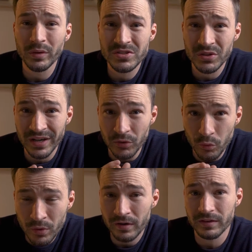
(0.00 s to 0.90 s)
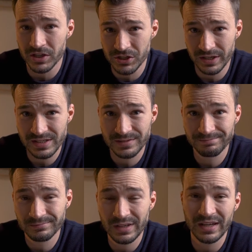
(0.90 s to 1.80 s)
wants to get rid of their
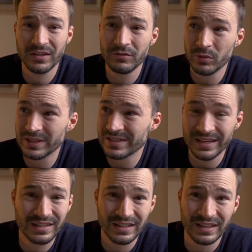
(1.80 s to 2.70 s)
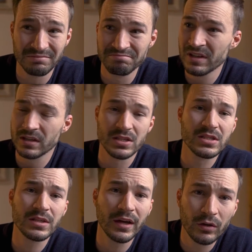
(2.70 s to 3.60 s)
shares, like if we take the
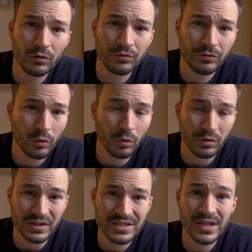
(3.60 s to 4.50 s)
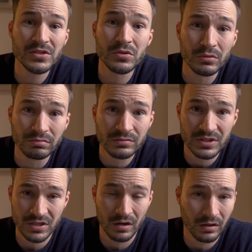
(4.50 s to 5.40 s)
Steinhoff or the Sasol
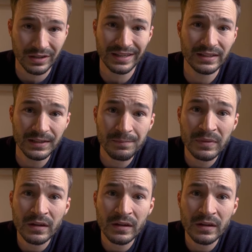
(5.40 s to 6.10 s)
saga lately,